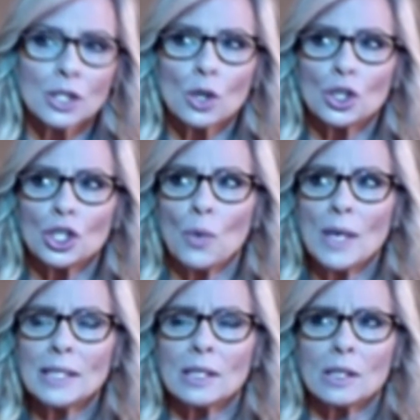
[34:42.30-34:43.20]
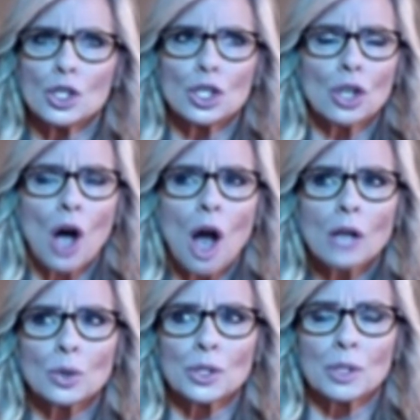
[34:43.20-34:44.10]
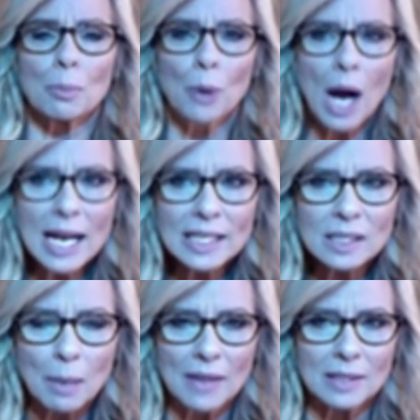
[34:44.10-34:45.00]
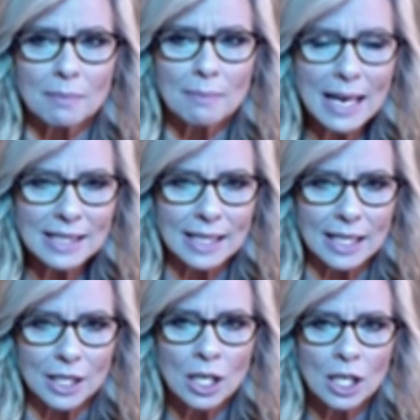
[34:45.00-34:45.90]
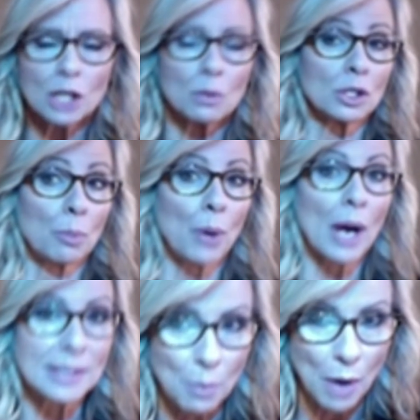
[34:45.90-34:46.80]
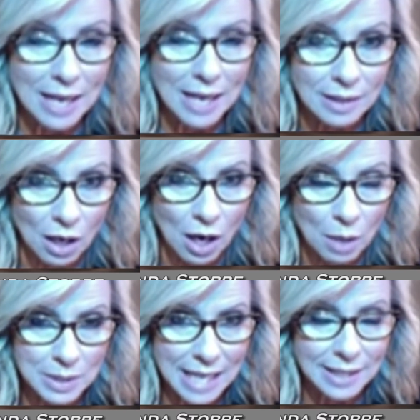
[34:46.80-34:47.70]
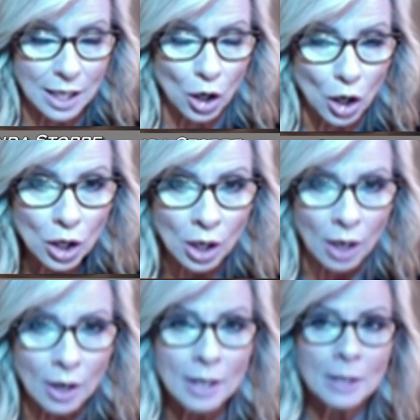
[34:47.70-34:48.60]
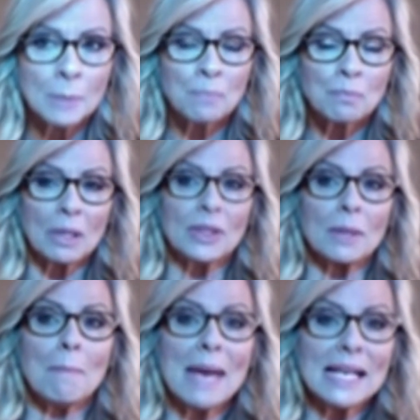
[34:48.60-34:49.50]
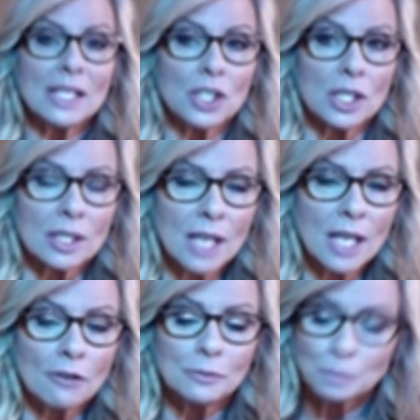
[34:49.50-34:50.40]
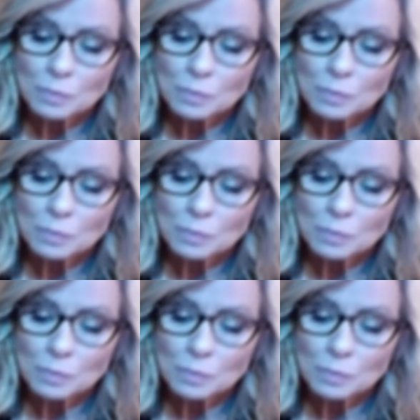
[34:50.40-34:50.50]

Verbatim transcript: So she wasn't shocked or surprised by this message. She was surprised they were asking that God was asking her, but the message itself,